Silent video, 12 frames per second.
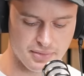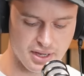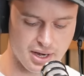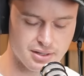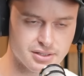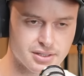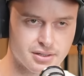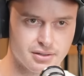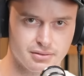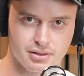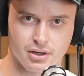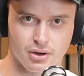the analyst
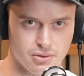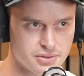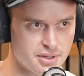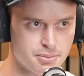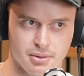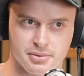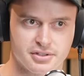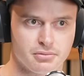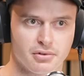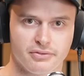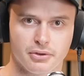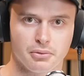calls, they promised to
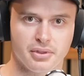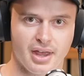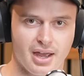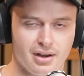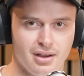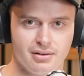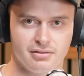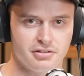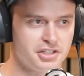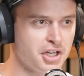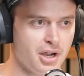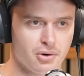review that, and
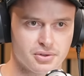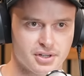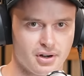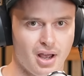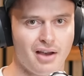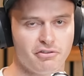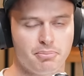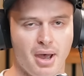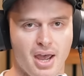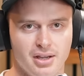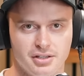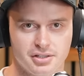shareholders got half a
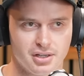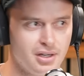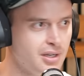page